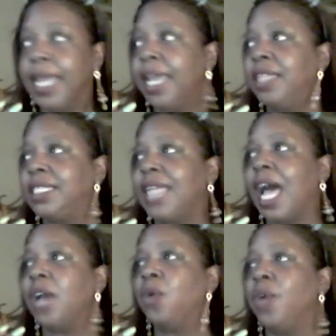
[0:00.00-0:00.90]
It's
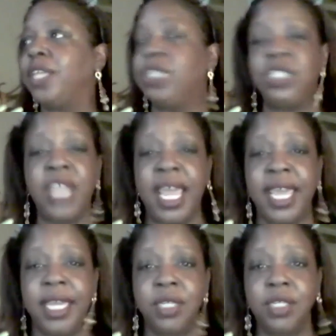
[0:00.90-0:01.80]
not going to
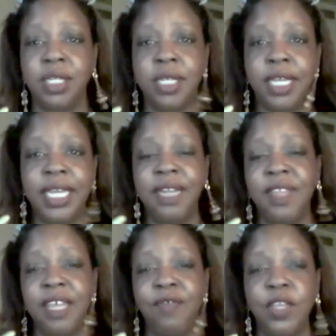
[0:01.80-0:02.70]
change
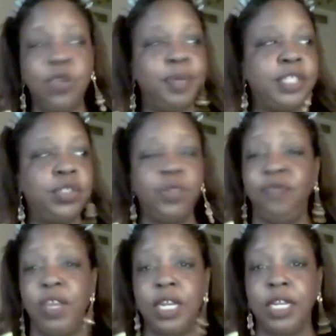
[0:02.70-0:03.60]
anything for you, but you do
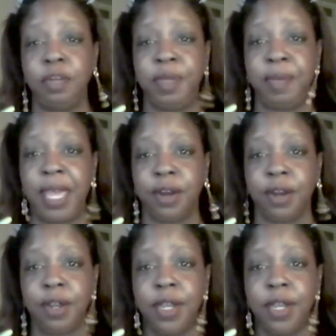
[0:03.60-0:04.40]
feel a little bit better.